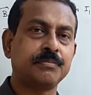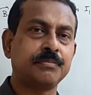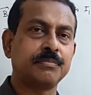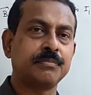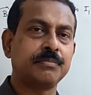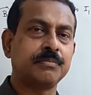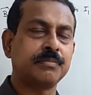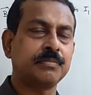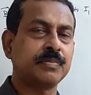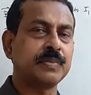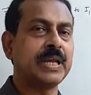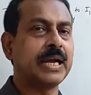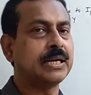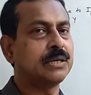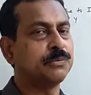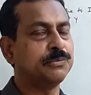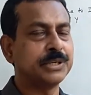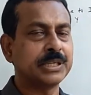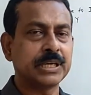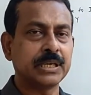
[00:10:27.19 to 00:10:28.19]
That we
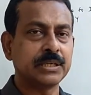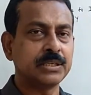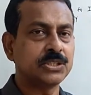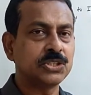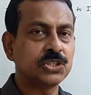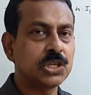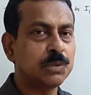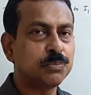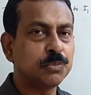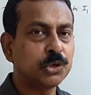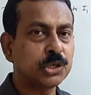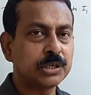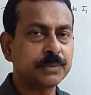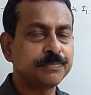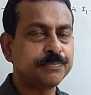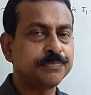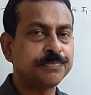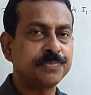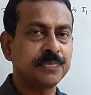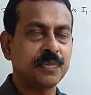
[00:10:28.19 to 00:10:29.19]
can easily put.
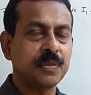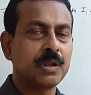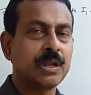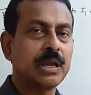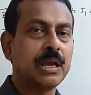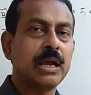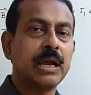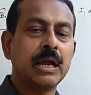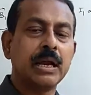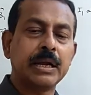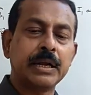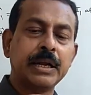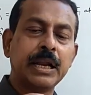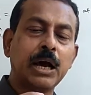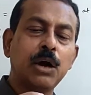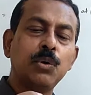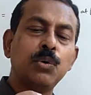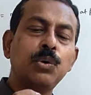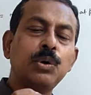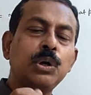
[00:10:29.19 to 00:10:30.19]
Now
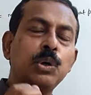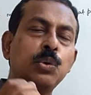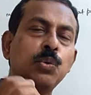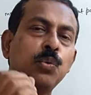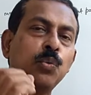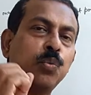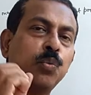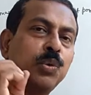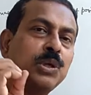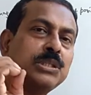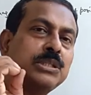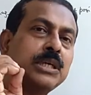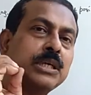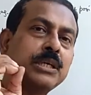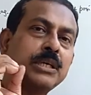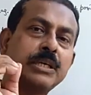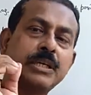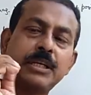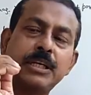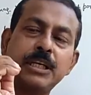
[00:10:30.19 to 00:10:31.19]
with the
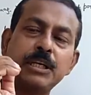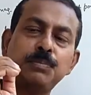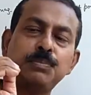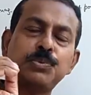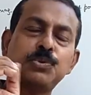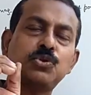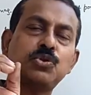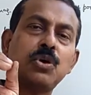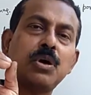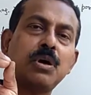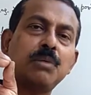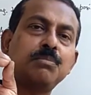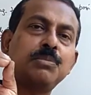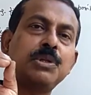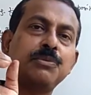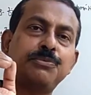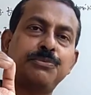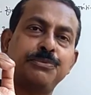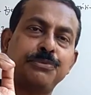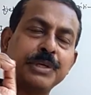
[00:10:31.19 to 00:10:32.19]
tips of the
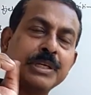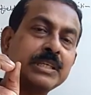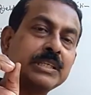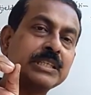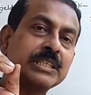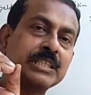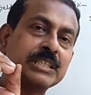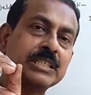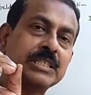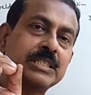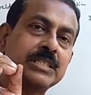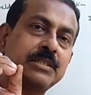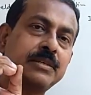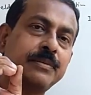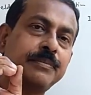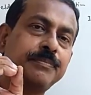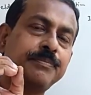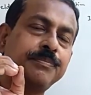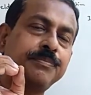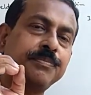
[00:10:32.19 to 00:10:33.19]
fingers,
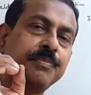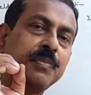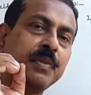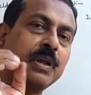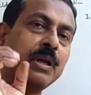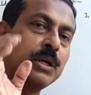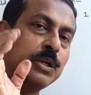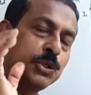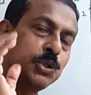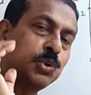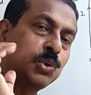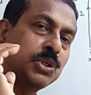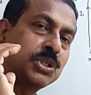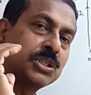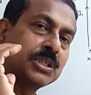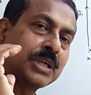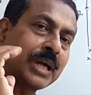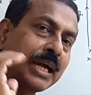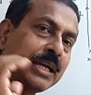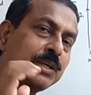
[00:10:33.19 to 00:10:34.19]
you try
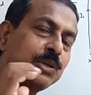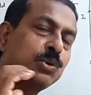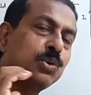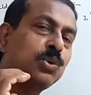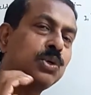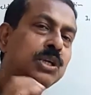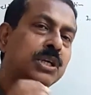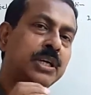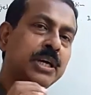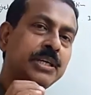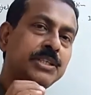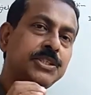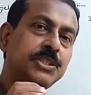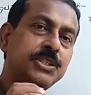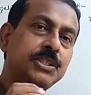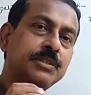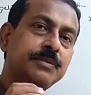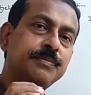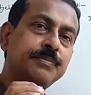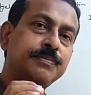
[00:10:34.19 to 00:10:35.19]
to touch
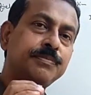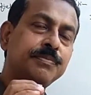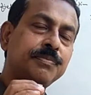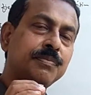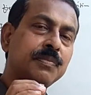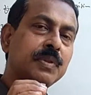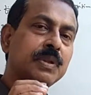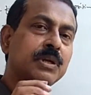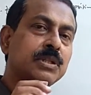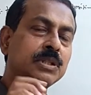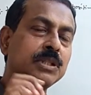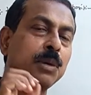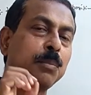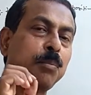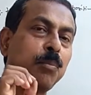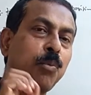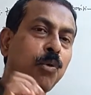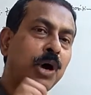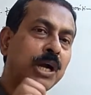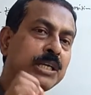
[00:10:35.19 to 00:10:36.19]
the
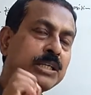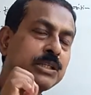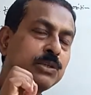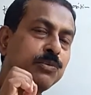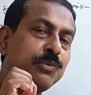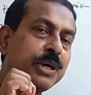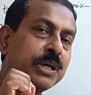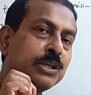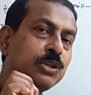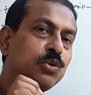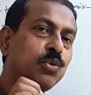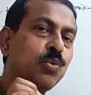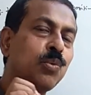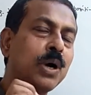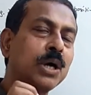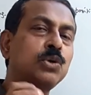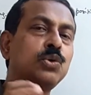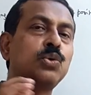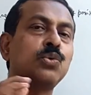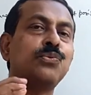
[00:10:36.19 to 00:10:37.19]
point where you want to
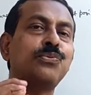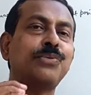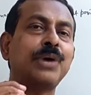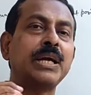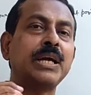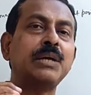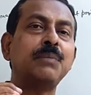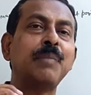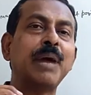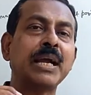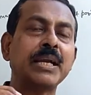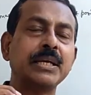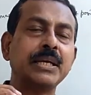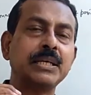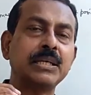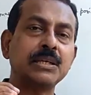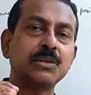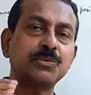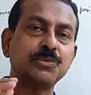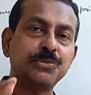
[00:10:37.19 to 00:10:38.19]
find magnetic
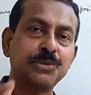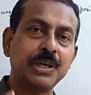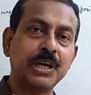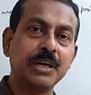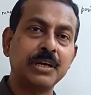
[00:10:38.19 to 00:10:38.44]
field.